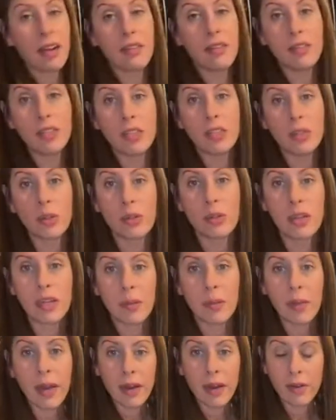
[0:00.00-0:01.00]
of
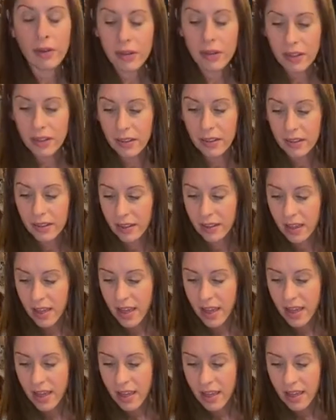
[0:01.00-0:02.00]
story about
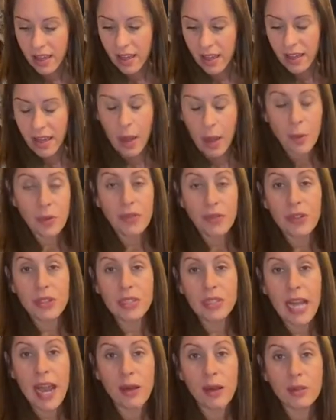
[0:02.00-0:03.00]
our
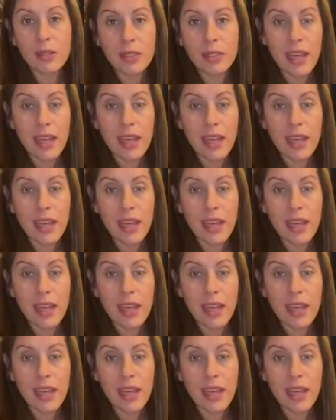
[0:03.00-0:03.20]
first house